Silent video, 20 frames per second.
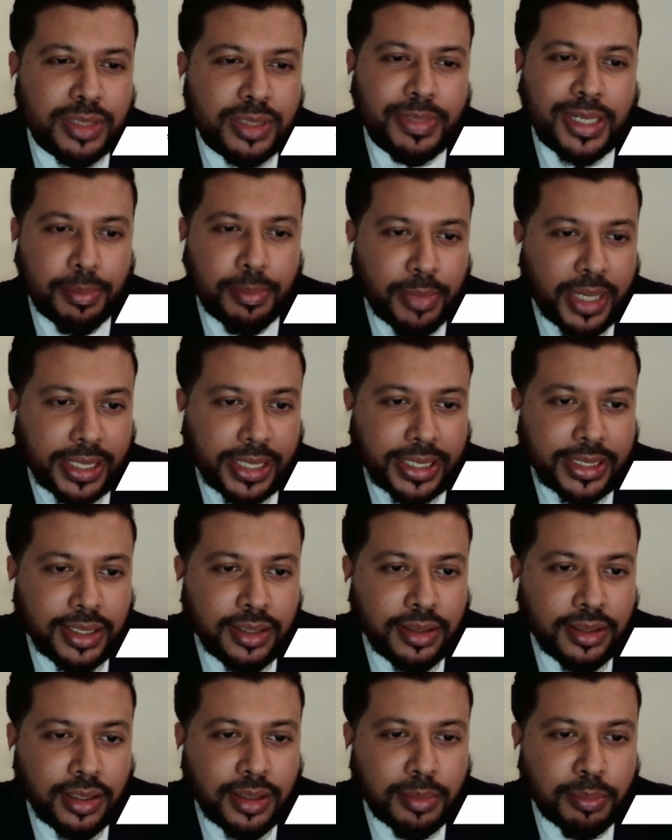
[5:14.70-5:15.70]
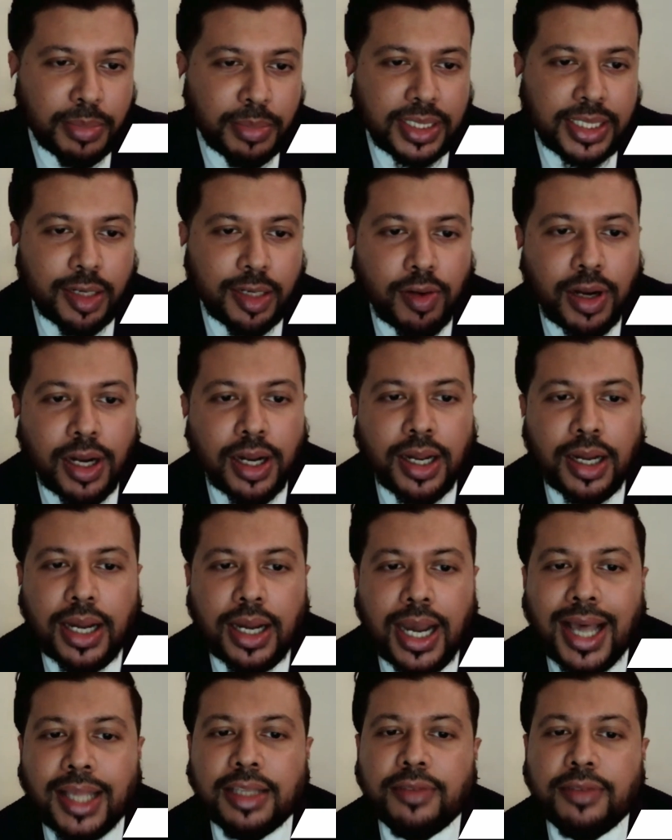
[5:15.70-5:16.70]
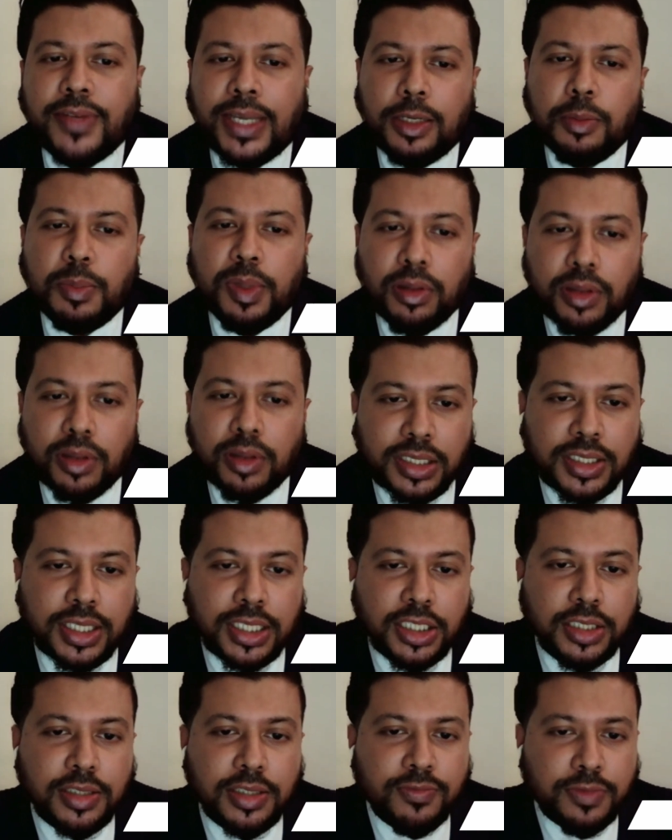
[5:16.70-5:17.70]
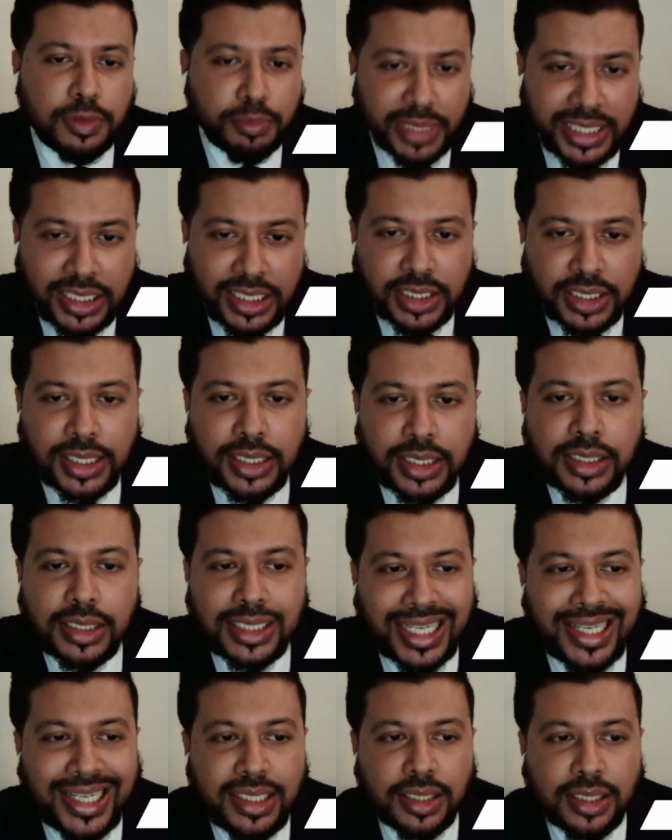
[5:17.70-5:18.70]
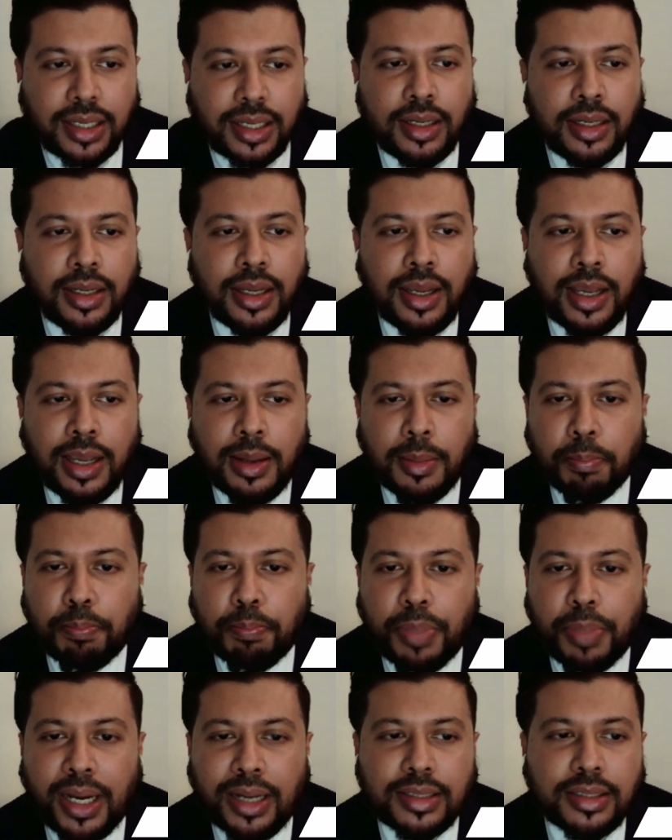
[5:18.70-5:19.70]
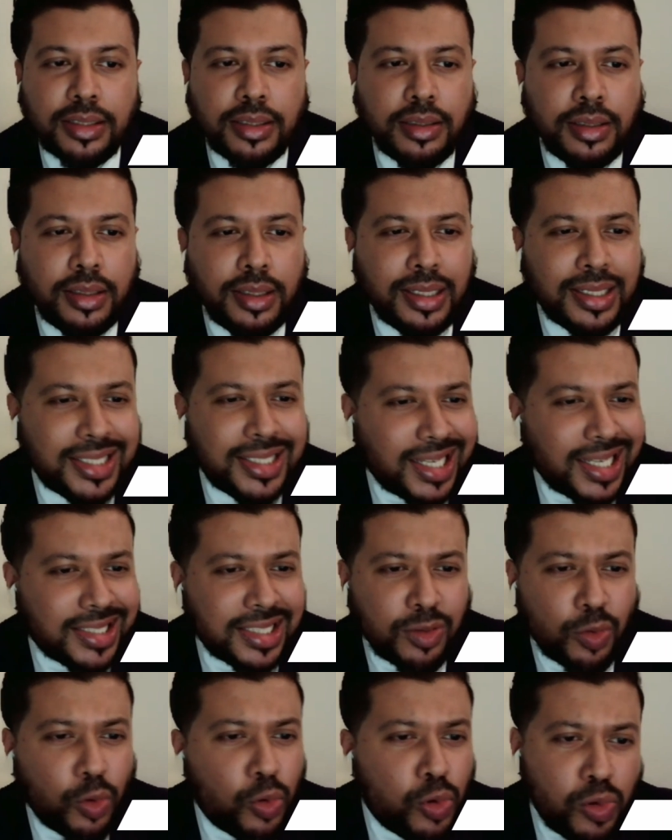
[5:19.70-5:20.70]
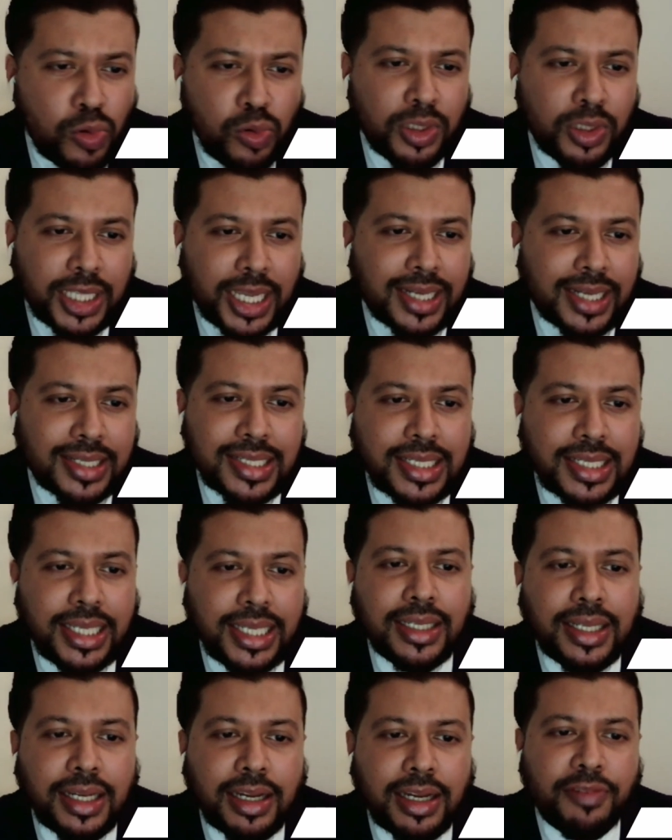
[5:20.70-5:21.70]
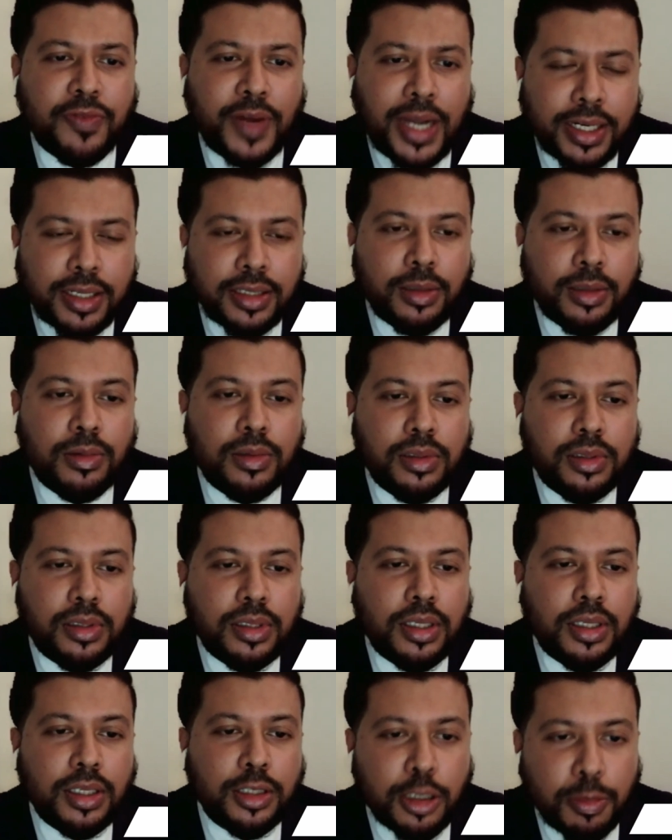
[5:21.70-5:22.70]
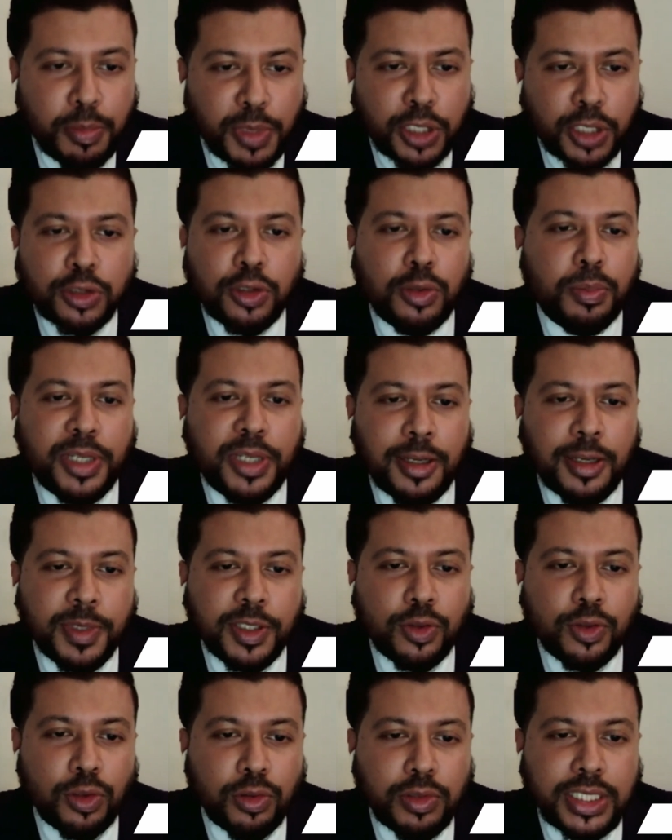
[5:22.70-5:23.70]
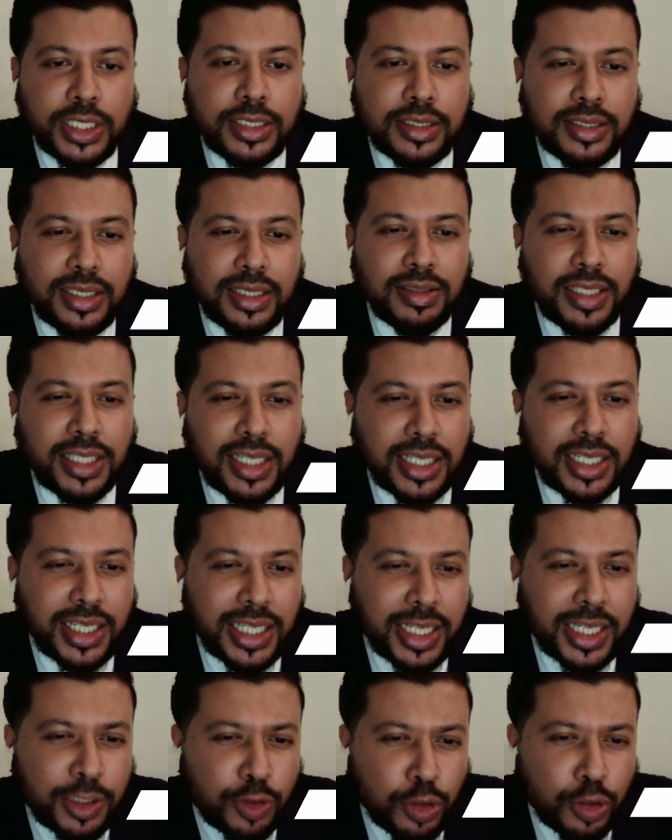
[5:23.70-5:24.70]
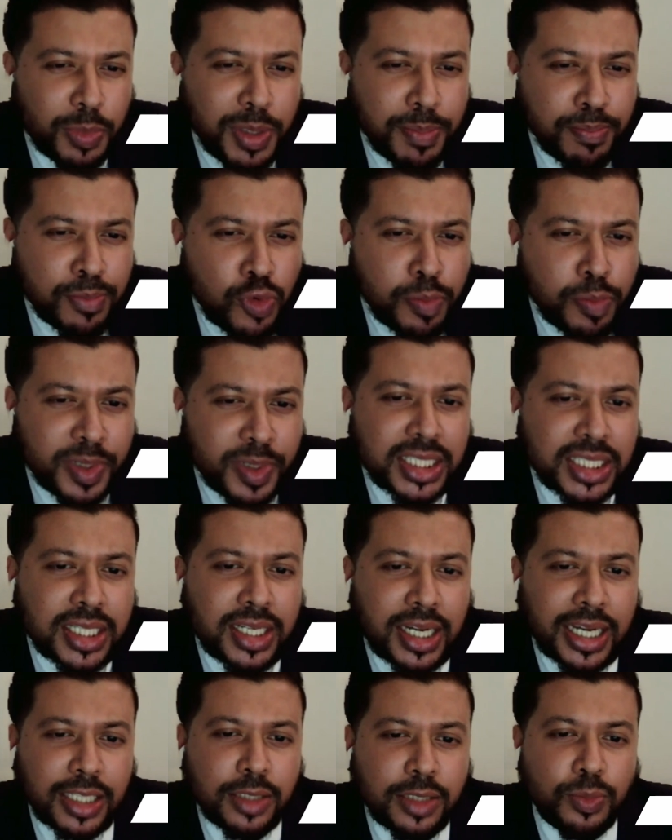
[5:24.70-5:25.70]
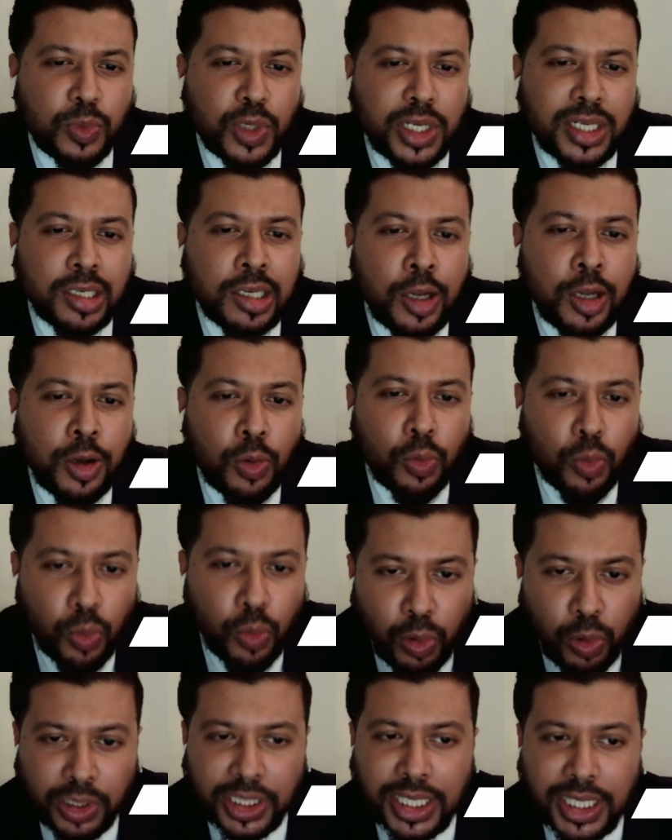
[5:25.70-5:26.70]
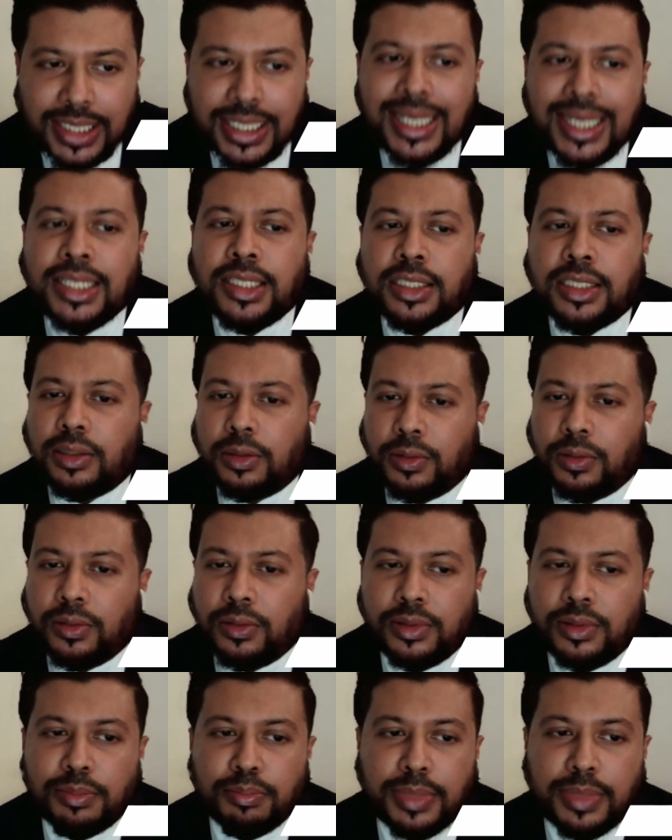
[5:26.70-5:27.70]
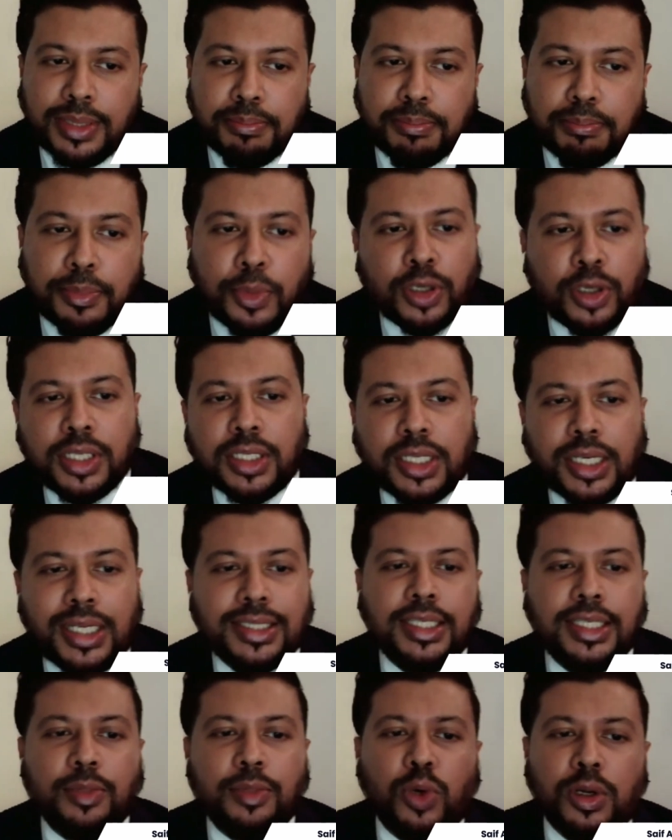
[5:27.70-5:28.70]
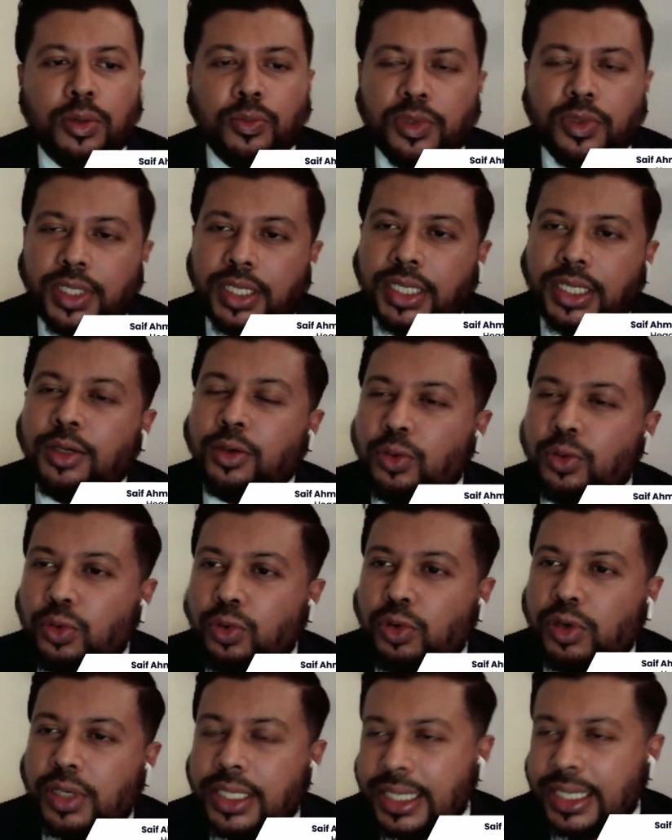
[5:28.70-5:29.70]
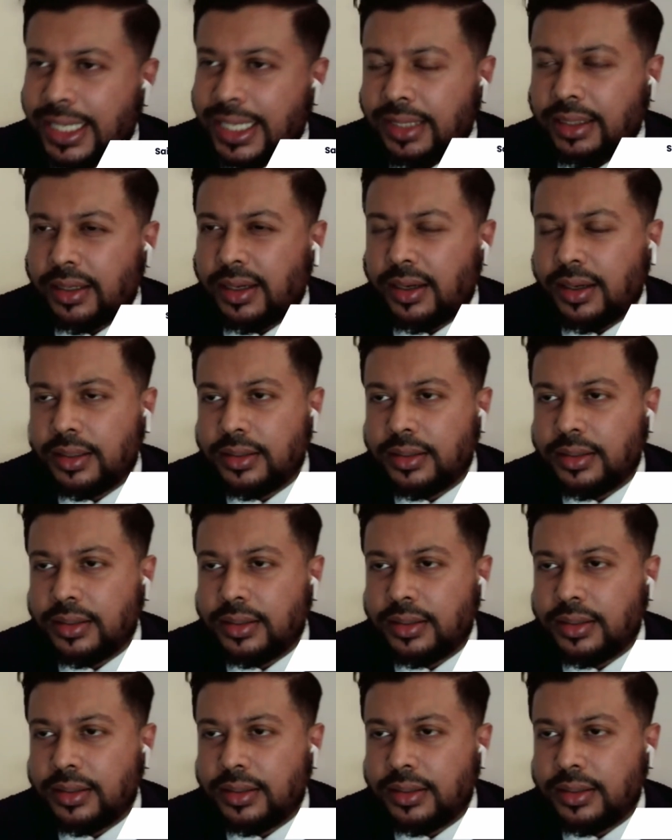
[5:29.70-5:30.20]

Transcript: about money, but there are other valuable things such as information, data. But doesn't all that seek a final commercial purpose, or it to be more precise, when all that intel be monetized in one way or another?